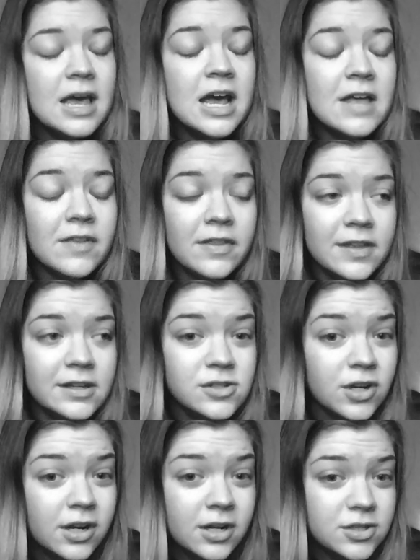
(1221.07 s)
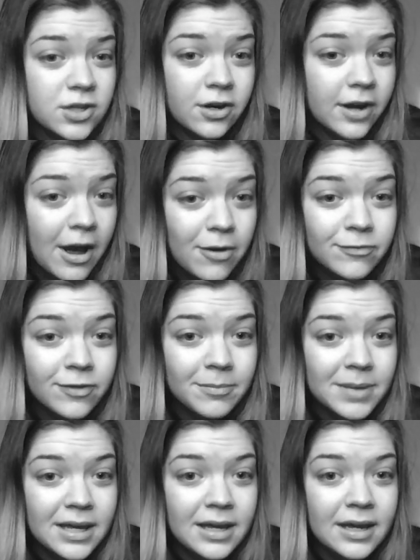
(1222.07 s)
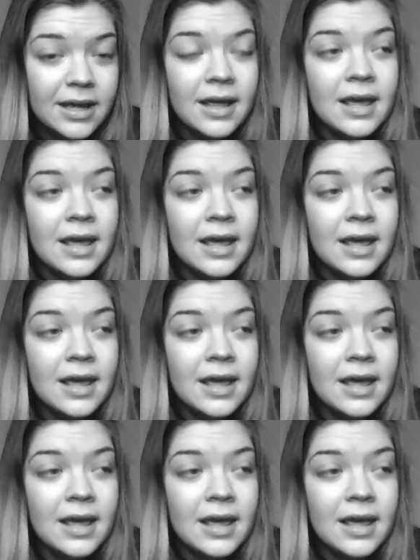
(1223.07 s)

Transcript: that things are going to turn out for me.